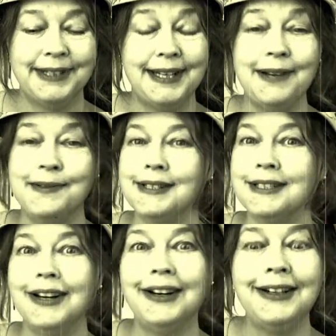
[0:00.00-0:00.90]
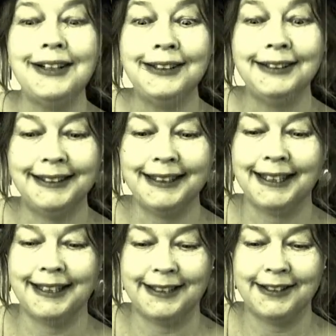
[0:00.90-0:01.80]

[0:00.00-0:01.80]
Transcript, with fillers: They was all dar.